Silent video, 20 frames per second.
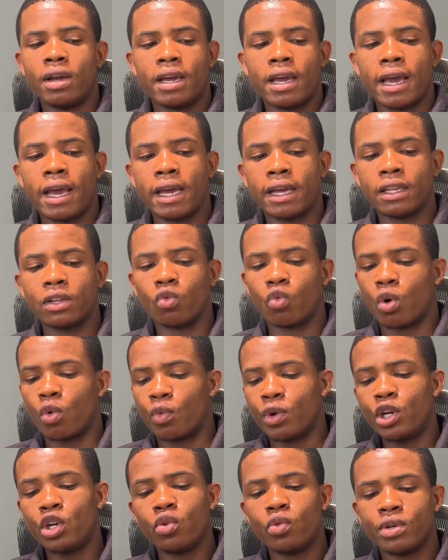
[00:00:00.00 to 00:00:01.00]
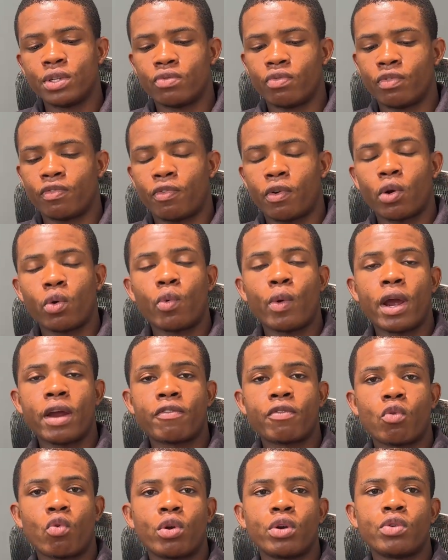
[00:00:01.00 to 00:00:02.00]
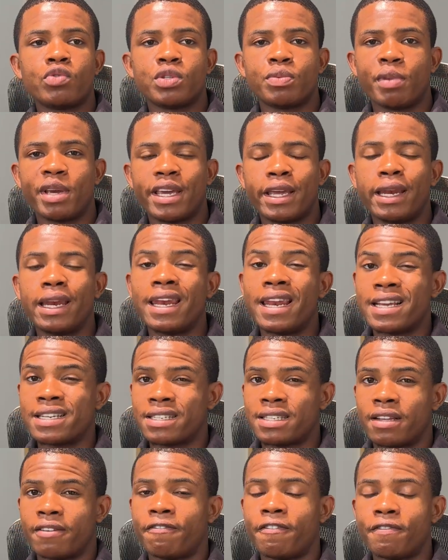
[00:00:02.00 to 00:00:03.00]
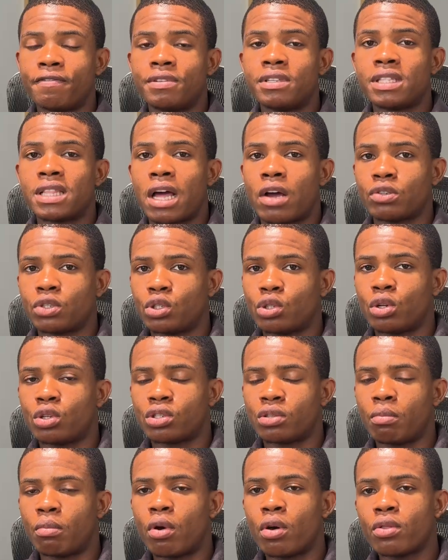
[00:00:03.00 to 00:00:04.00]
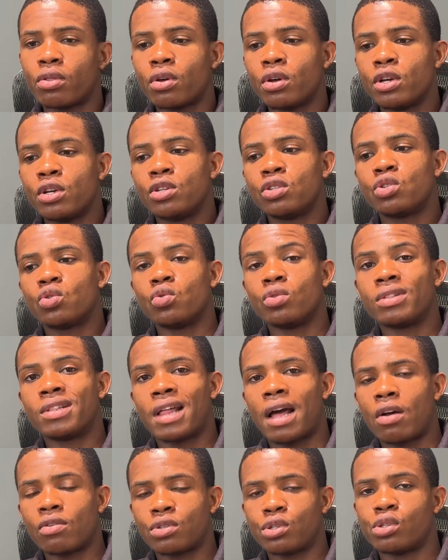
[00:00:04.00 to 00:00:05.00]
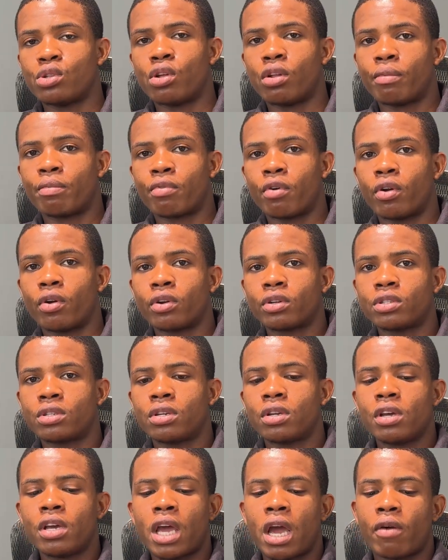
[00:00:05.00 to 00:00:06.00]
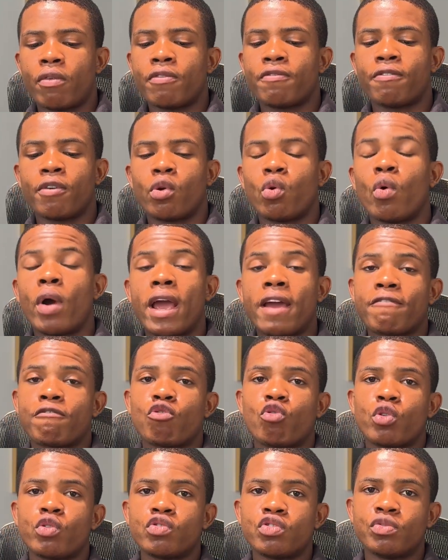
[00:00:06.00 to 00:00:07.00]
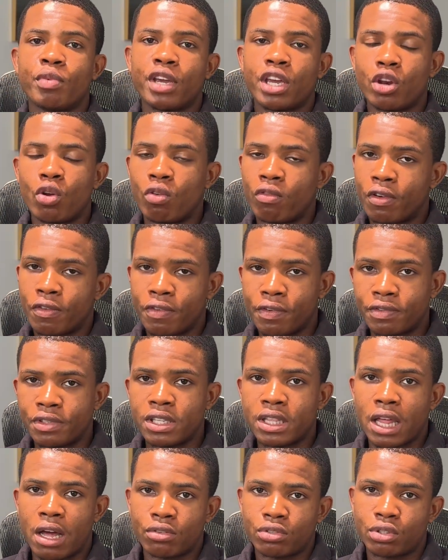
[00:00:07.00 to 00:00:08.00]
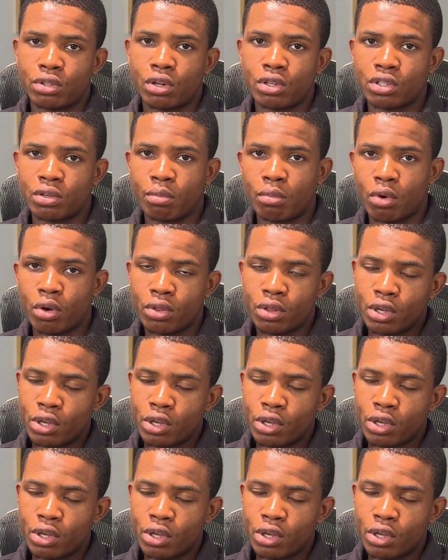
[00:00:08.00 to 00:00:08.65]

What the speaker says: And what we do is we funnel everyone who's making less than $15,000 a month to a $1,000 product, and we funnel everyone who's making over $15,000 a month